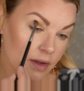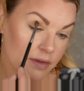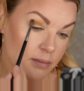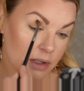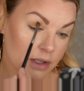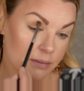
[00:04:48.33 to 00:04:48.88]

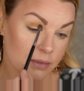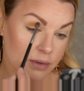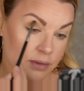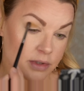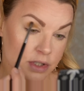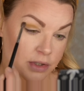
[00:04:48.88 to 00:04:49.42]
the Blood
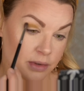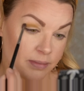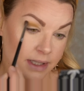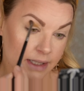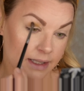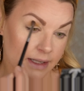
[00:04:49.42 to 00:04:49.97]
Moon, to
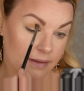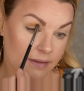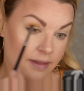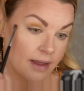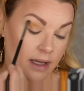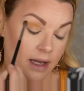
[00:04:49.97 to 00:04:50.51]
be in
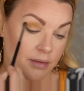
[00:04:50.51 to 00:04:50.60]
the